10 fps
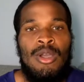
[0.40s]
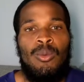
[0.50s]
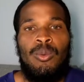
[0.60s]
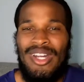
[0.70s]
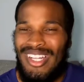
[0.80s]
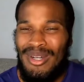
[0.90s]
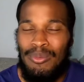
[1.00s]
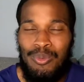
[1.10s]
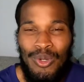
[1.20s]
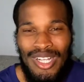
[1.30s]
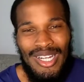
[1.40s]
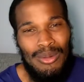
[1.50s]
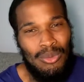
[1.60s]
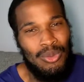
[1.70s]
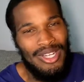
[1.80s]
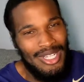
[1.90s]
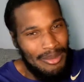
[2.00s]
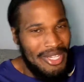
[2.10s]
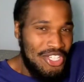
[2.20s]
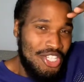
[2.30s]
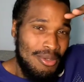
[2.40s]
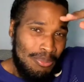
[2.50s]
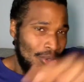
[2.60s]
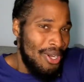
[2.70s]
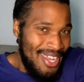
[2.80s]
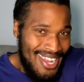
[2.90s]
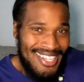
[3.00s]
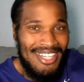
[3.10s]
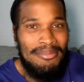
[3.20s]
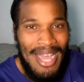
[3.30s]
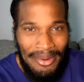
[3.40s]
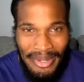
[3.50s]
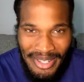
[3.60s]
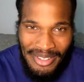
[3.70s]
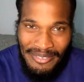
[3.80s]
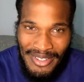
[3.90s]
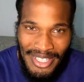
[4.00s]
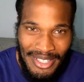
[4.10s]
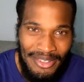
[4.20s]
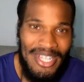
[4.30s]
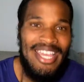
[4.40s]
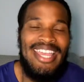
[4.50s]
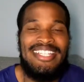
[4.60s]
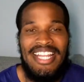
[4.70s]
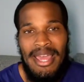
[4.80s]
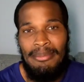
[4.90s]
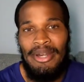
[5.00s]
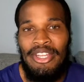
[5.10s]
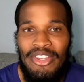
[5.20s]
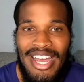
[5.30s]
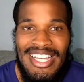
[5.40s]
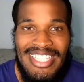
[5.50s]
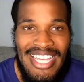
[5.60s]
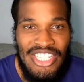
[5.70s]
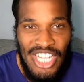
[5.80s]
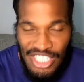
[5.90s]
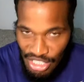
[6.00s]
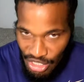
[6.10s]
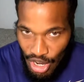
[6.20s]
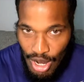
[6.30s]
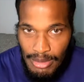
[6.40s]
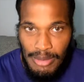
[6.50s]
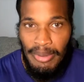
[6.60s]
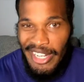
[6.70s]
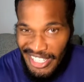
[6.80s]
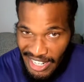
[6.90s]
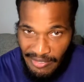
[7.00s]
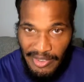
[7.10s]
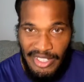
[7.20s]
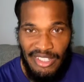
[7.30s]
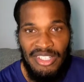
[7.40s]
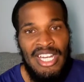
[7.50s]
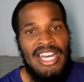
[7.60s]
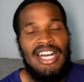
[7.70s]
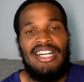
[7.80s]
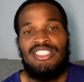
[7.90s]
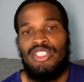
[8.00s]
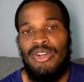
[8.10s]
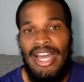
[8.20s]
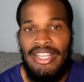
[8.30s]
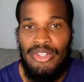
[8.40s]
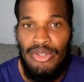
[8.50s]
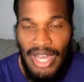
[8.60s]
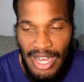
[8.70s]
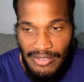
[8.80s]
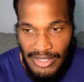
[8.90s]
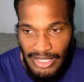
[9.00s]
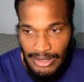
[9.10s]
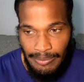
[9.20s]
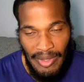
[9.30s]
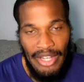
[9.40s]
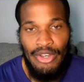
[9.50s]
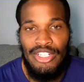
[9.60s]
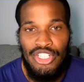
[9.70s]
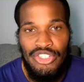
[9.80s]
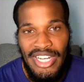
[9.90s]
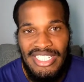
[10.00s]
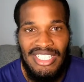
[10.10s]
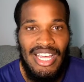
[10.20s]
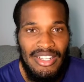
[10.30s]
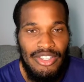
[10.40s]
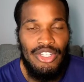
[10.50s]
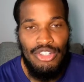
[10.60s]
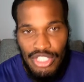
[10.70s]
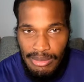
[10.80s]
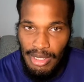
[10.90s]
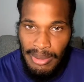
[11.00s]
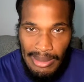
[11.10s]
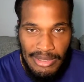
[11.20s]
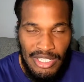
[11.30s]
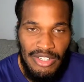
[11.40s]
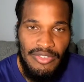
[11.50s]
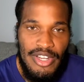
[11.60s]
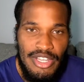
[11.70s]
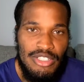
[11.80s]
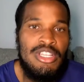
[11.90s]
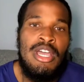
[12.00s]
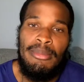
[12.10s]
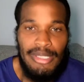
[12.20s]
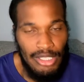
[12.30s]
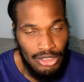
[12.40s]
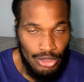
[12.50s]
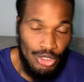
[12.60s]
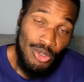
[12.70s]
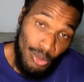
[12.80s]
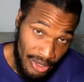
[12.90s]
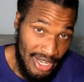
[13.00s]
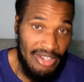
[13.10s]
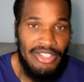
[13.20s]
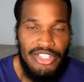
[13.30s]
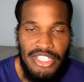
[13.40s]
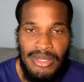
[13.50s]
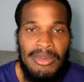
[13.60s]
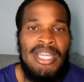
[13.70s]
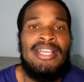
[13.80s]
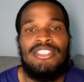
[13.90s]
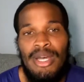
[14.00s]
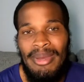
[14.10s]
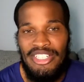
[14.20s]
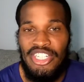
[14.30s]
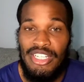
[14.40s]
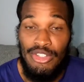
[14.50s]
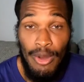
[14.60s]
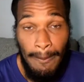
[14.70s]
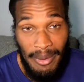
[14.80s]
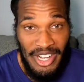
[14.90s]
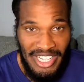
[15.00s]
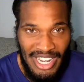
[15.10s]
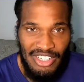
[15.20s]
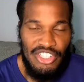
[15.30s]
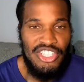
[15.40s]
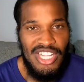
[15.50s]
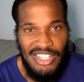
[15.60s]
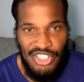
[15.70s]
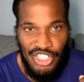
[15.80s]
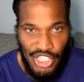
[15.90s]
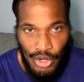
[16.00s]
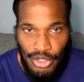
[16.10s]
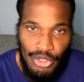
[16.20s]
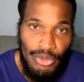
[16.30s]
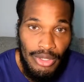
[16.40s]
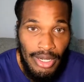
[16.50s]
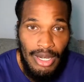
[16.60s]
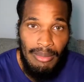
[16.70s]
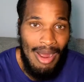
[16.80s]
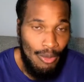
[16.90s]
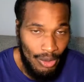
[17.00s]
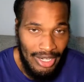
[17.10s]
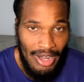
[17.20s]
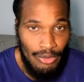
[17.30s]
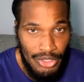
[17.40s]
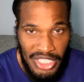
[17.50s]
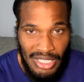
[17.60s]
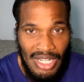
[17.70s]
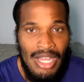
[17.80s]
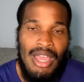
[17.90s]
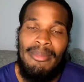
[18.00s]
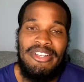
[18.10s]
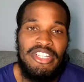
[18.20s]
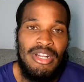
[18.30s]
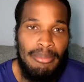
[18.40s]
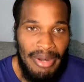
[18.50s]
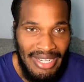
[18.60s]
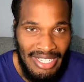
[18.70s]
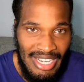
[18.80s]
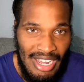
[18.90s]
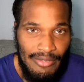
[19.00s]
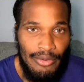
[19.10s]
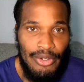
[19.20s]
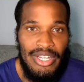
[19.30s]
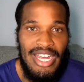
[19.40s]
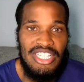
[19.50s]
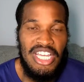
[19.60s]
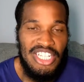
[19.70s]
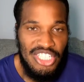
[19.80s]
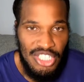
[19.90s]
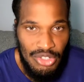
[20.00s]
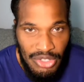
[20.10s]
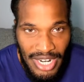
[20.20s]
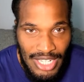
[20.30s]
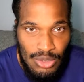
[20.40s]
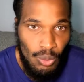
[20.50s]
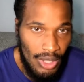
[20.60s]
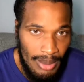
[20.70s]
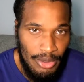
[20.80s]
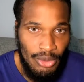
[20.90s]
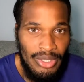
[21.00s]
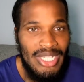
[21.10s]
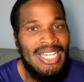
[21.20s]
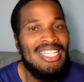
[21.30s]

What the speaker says: What up, what up, what up? It's your boy AD back with another video, and today I'm bringing you guys a chest and arms breakdown video. So I do have, I know I showed you guys a lot of the No Gym, No Problem series videos, but also two workout in the gym. So I'm actually gonna do a breakdown, and just instead of just showing you the my workout routine, I'm actually gonna break it down for you guys, kind of show you guys what I'm doing.